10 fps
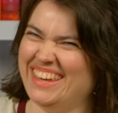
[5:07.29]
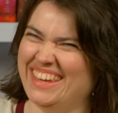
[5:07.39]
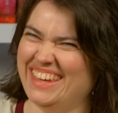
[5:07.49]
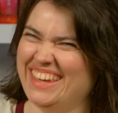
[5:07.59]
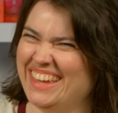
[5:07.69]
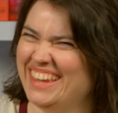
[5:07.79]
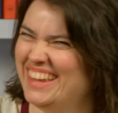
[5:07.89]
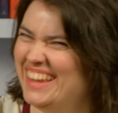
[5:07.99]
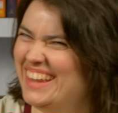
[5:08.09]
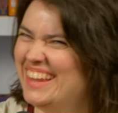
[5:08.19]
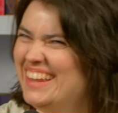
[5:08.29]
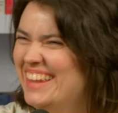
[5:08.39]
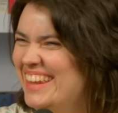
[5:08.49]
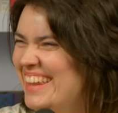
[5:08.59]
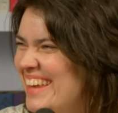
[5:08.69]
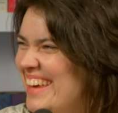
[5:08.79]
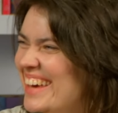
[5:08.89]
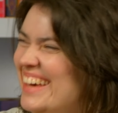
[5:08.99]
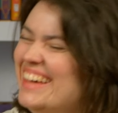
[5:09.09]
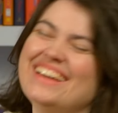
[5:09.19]

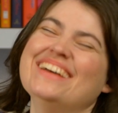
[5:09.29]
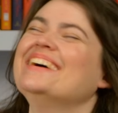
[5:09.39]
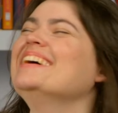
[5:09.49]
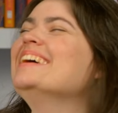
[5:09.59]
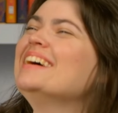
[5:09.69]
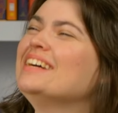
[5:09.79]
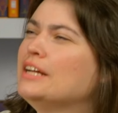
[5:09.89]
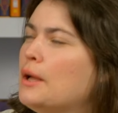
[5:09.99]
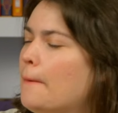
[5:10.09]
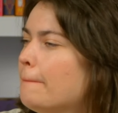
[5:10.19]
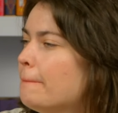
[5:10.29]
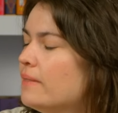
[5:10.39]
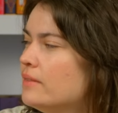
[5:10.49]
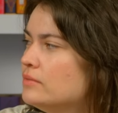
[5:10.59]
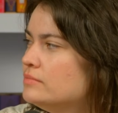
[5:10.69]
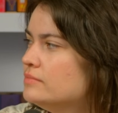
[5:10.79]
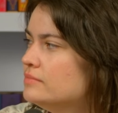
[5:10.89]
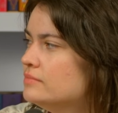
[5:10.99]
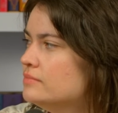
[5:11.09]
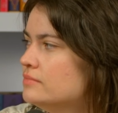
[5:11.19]

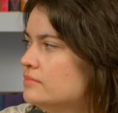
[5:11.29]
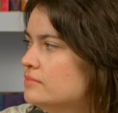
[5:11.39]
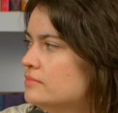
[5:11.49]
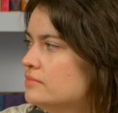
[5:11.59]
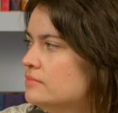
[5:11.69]
This person isn't speaking.